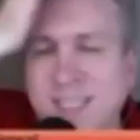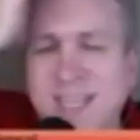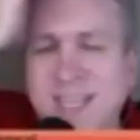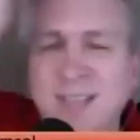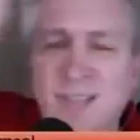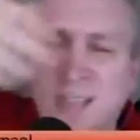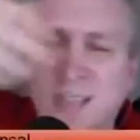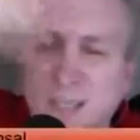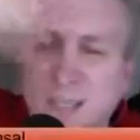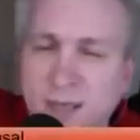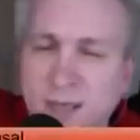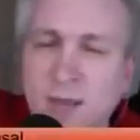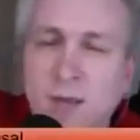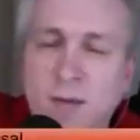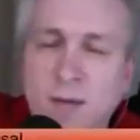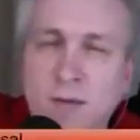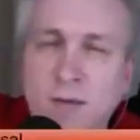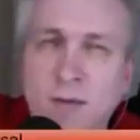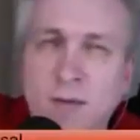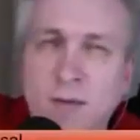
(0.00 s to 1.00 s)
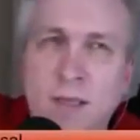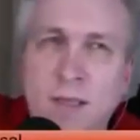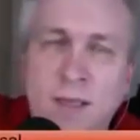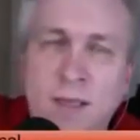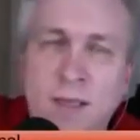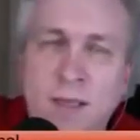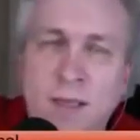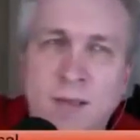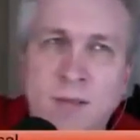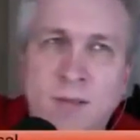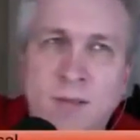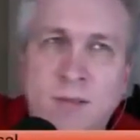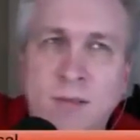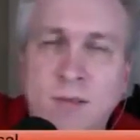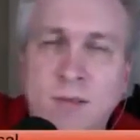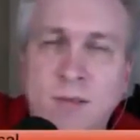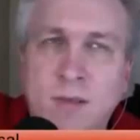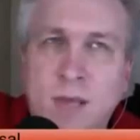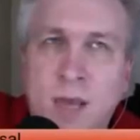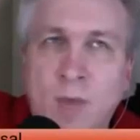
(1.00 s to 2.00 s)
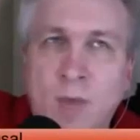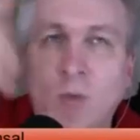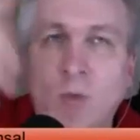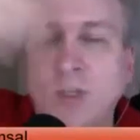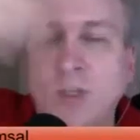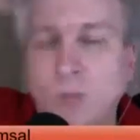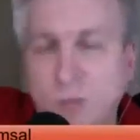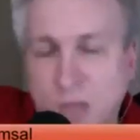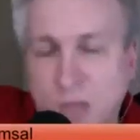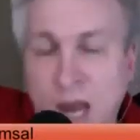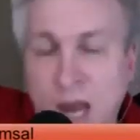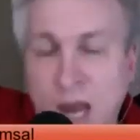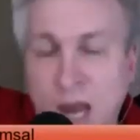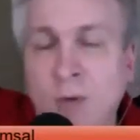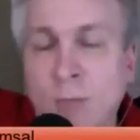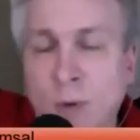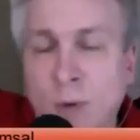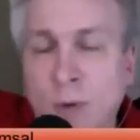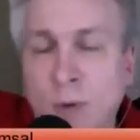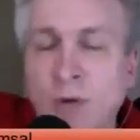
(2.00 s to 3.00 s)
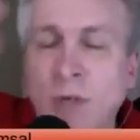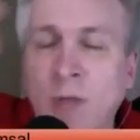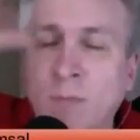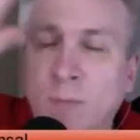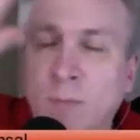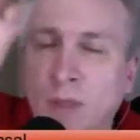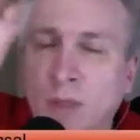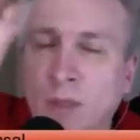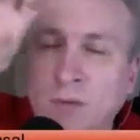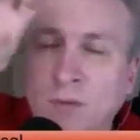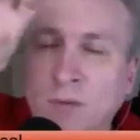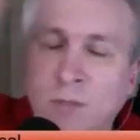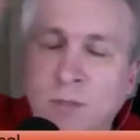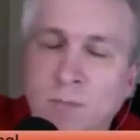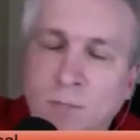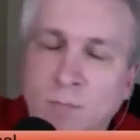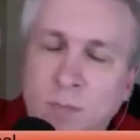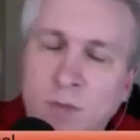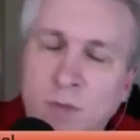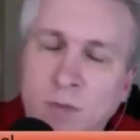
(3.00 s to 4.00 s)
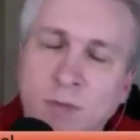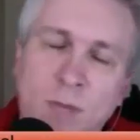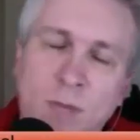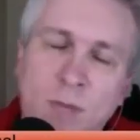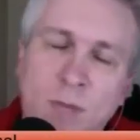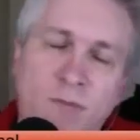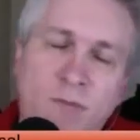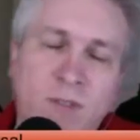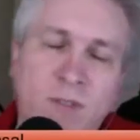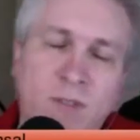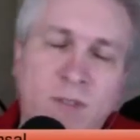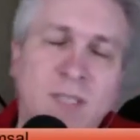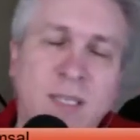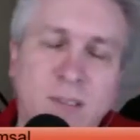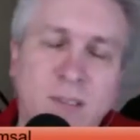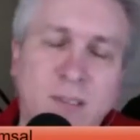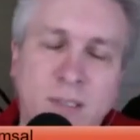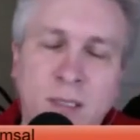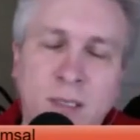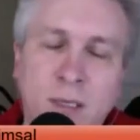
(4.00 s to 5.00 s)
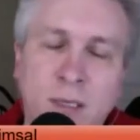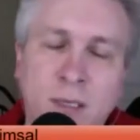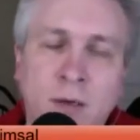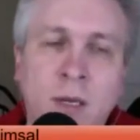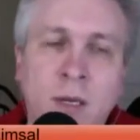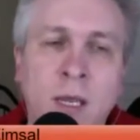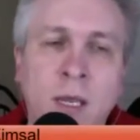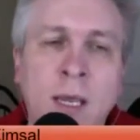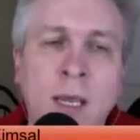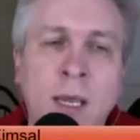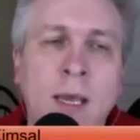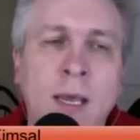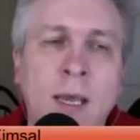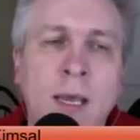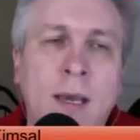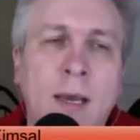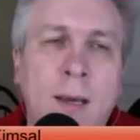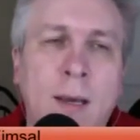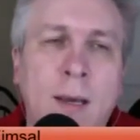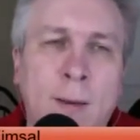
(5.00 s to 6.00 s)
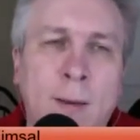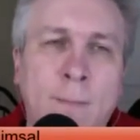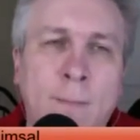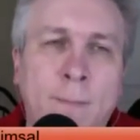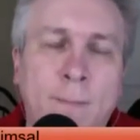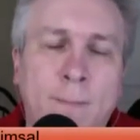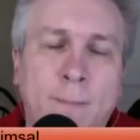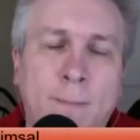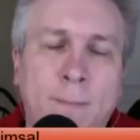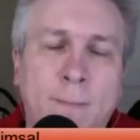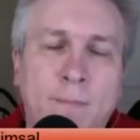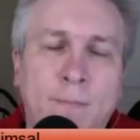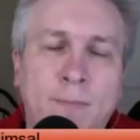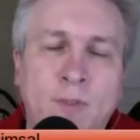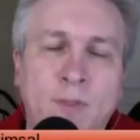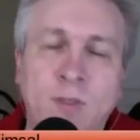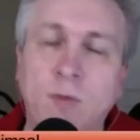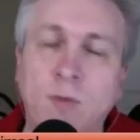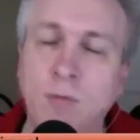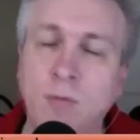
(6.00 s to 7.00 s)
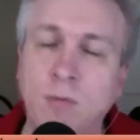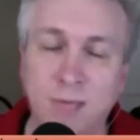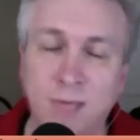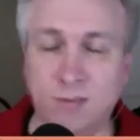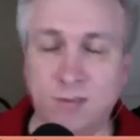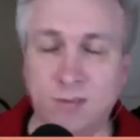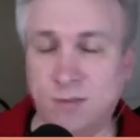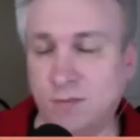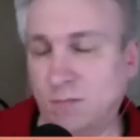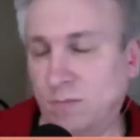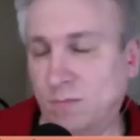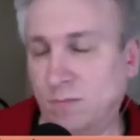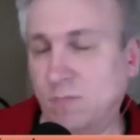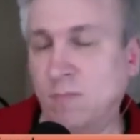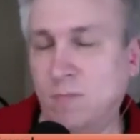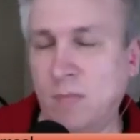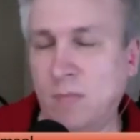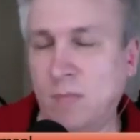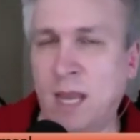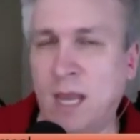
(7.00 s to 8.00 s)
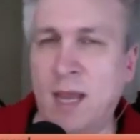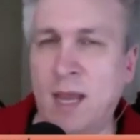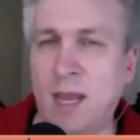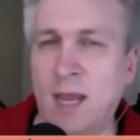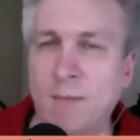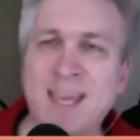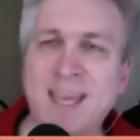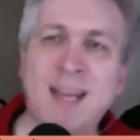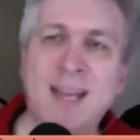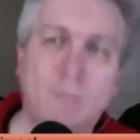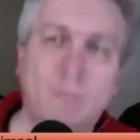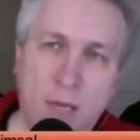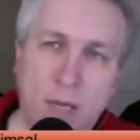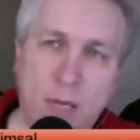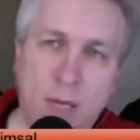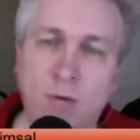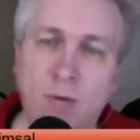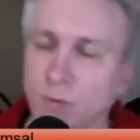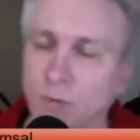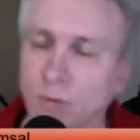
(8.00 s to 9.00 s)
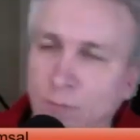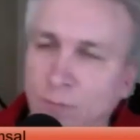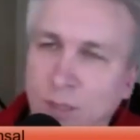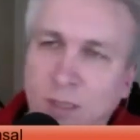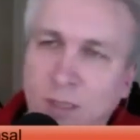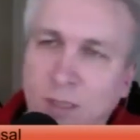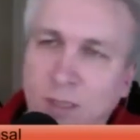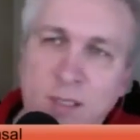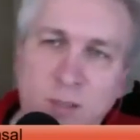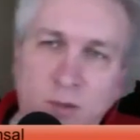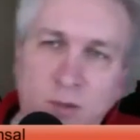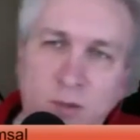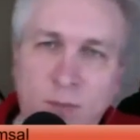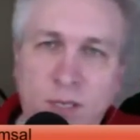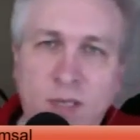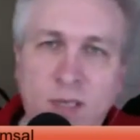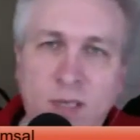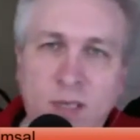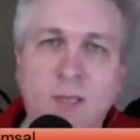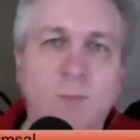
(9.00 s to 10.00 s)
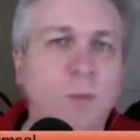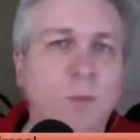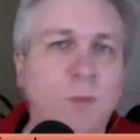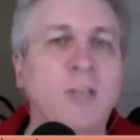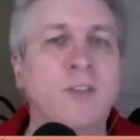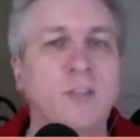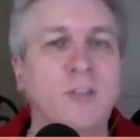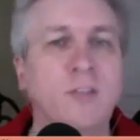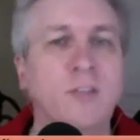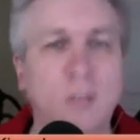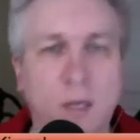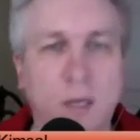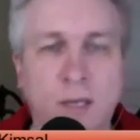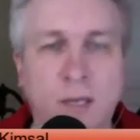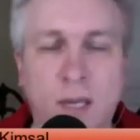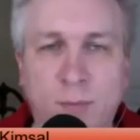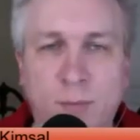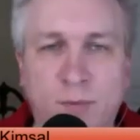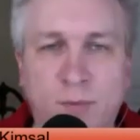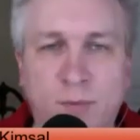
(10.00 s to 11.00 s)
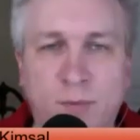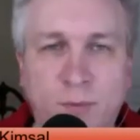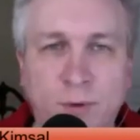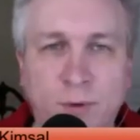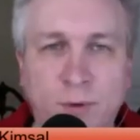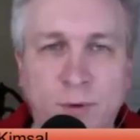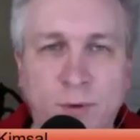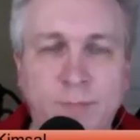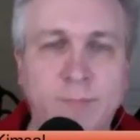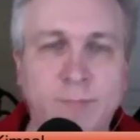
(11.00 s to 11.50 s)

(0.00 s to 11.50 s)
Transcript: Testing is, I wish it was a higher priority, but there's some benefits to testing there. So yes, I'm getting better, but that's only because I really sucked at it before.